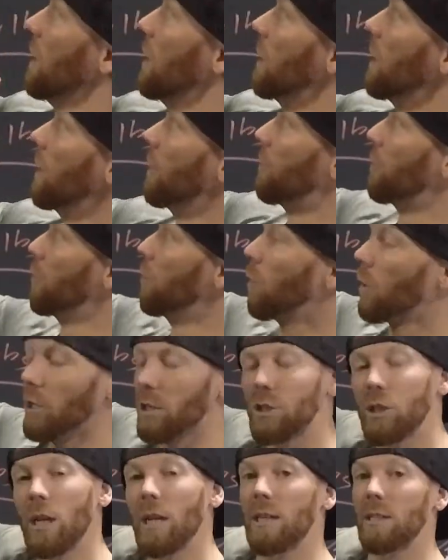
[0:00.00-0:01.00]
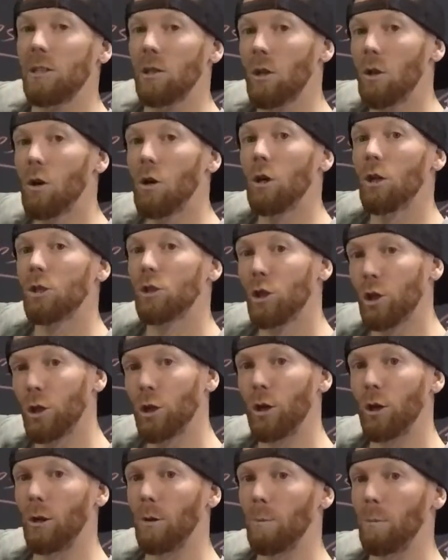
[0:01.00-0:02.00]
if you want to change long
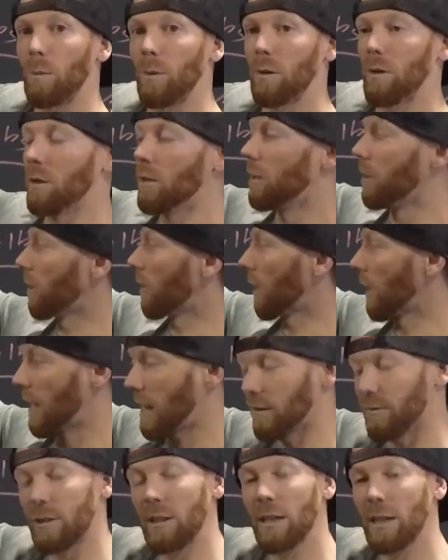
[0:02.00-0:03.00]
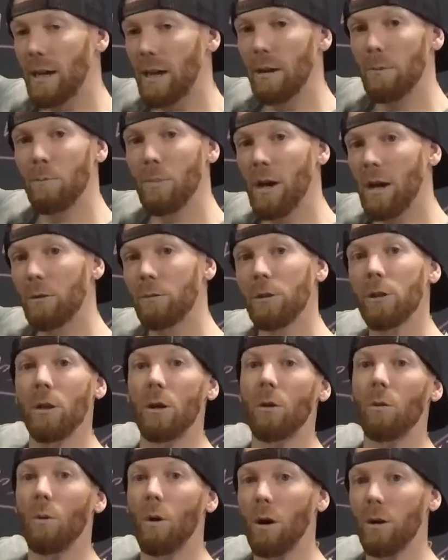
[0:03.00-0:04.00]
term, you're going to have to get out of bed when you
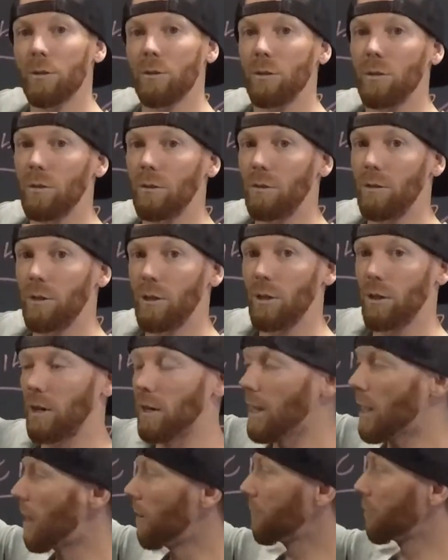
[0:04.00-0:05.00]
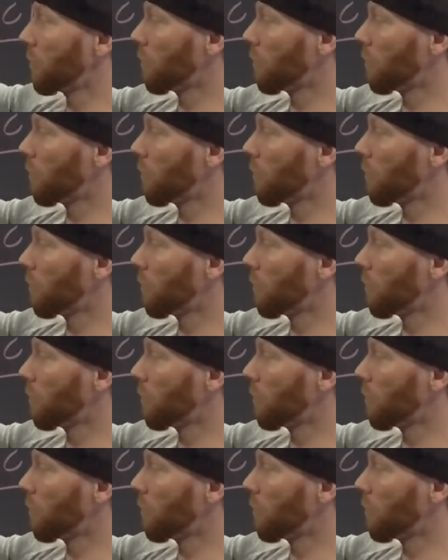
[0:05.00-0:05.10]
don't want to. You're going to have to